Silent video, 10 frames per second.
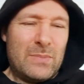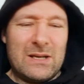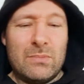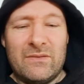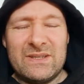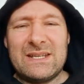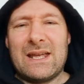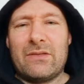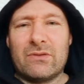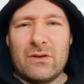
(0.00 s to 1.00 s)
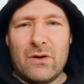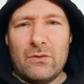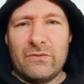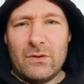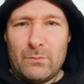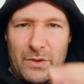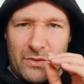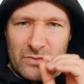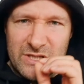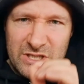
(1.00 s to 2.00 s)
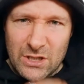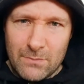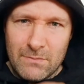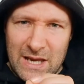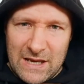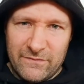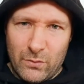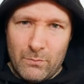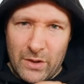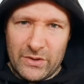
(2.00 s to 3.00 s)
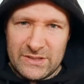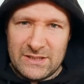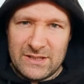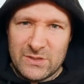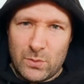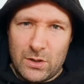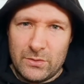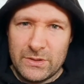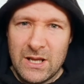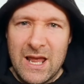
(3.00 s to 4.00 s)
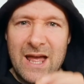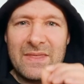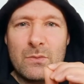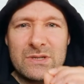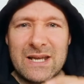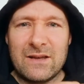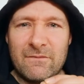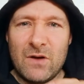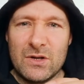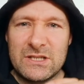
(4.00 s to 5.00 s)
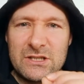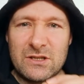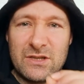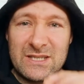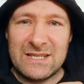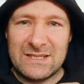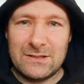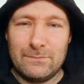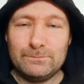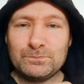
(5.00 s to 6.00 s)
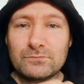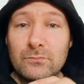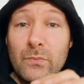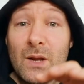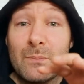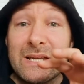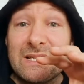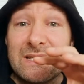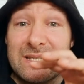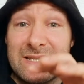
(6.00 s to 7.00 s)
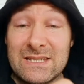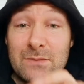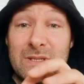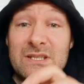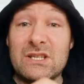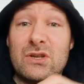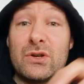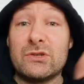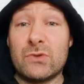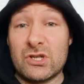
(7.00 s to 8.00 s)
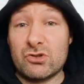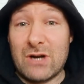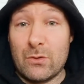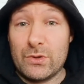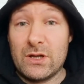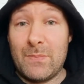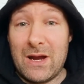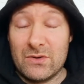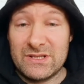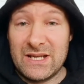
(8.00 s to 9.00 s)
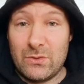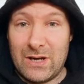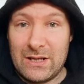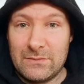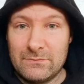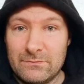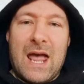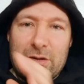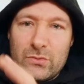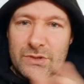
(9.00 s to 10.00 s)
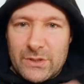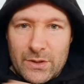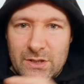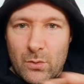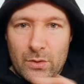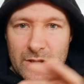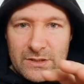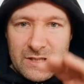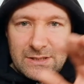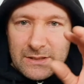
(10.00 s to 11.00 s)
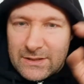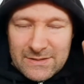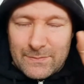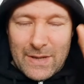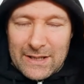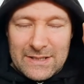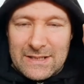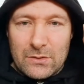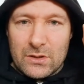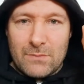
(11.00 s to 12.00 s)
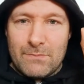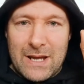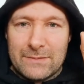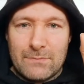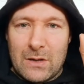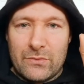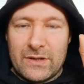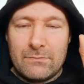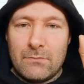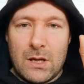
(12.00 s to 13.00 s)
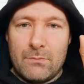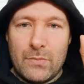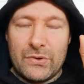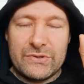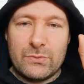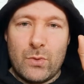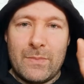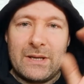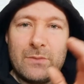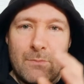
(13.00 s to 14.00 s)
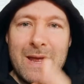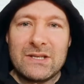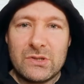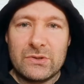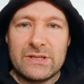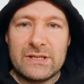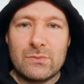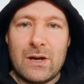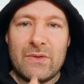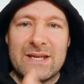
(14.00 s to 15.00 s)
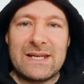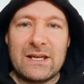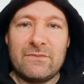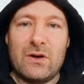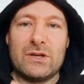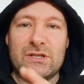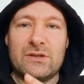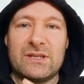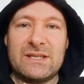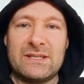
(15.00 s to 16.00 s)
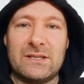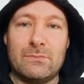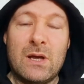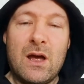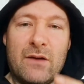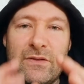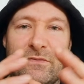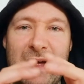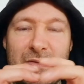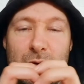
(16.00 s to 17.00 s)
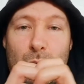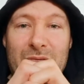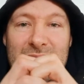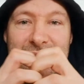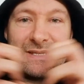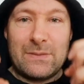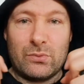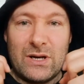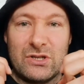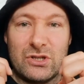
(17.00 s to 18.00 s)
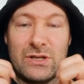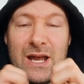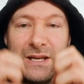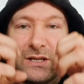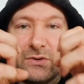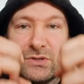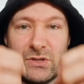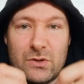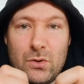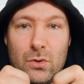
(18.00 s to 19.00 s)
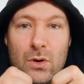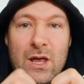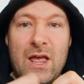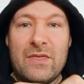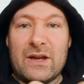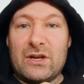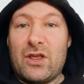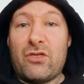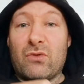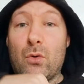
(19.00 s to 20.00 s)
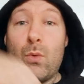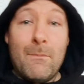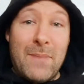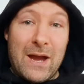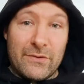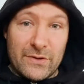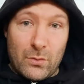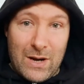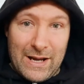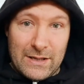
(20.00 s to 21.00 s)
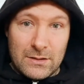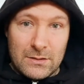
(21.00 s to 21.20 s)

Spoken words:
being a bit of a dickhead throughout the whole film. But there are some evil mothers in this world, and they will take advantage of the system because the system is designed to extract one of the parents anyway. And also, I don't want to just make it sound like I'm bad-mouthing mothers and women. Men do this as well. They take advantage of the system, of the fact that when there's a separation and it goes to court, they're going to throw one parent away.